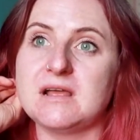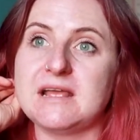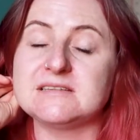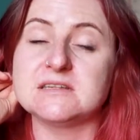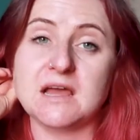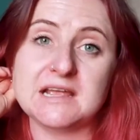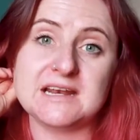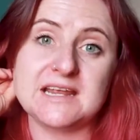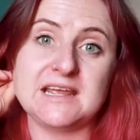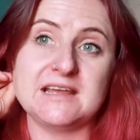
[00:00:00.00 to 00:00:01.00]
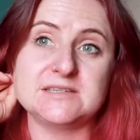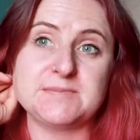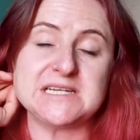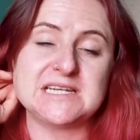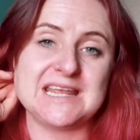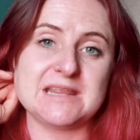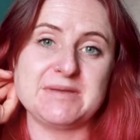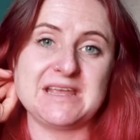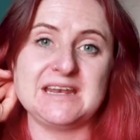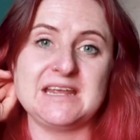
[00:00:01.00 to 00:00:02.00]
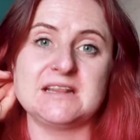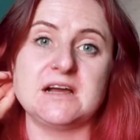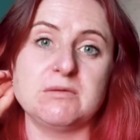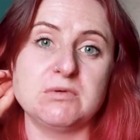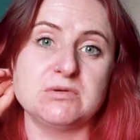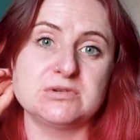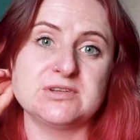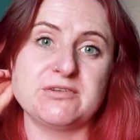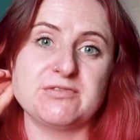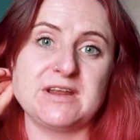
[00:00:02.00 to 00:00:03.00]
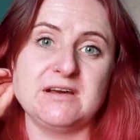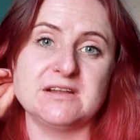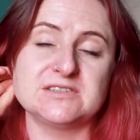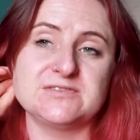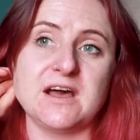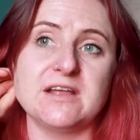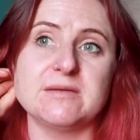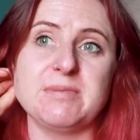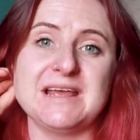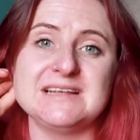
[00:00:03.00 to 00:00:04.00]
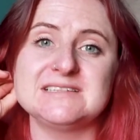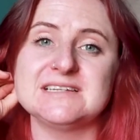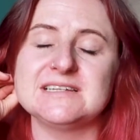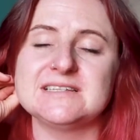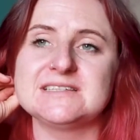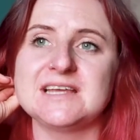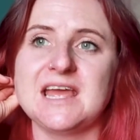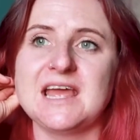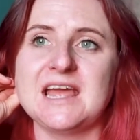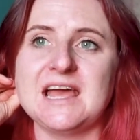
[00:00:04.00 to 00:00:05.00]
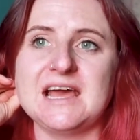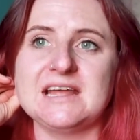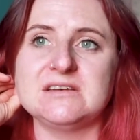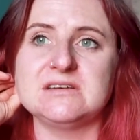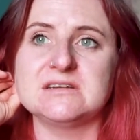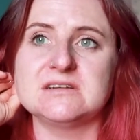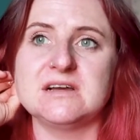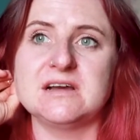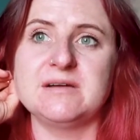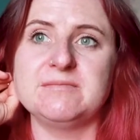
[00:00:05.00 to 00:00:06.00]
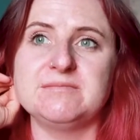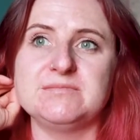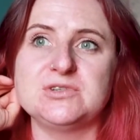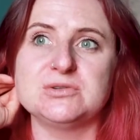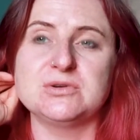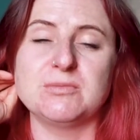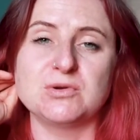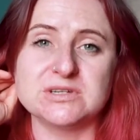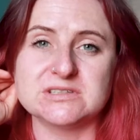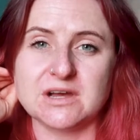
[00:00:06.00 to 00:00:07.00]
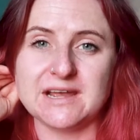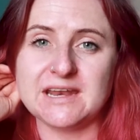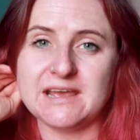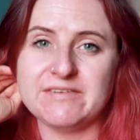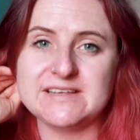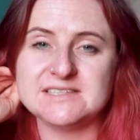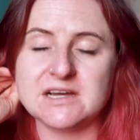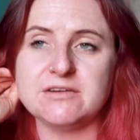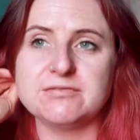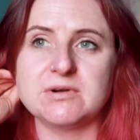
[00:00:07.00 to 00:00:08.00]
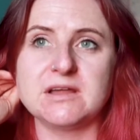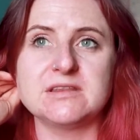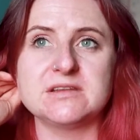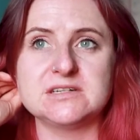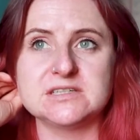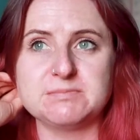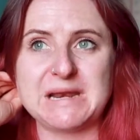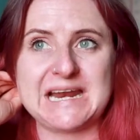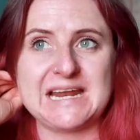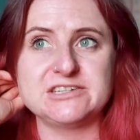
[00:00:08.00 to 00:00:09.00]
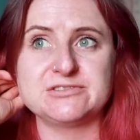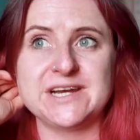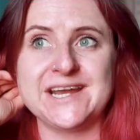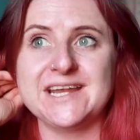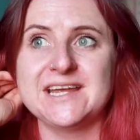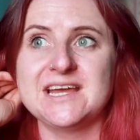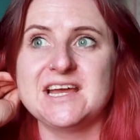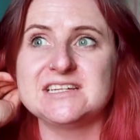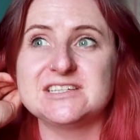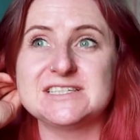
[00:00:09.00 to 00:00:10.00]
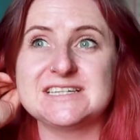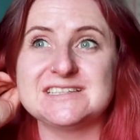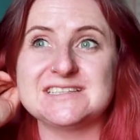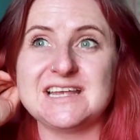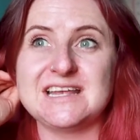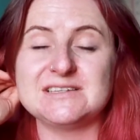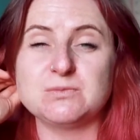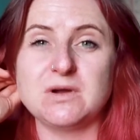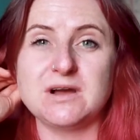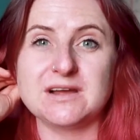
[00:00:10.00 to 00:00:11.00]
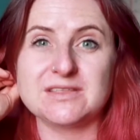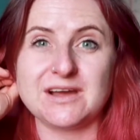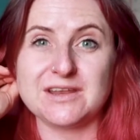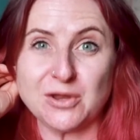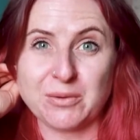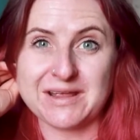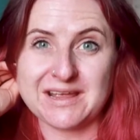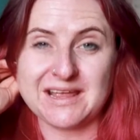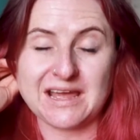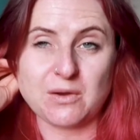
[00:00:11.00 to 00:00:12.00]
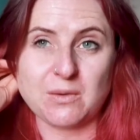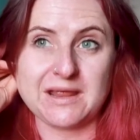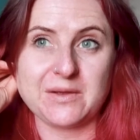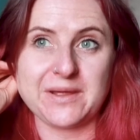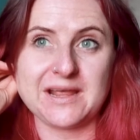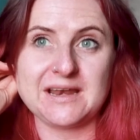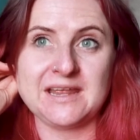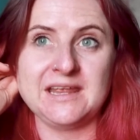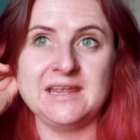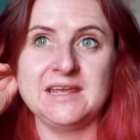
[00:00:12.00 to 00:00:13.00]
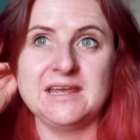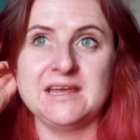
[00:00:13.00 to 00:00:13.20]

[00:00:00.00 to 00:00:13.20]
It's likely, especially at the beginning, that I will also freelance for other places and do a lot more design heavy stuff rather than just blank lettering, just because it's work that I know I can get quite quickly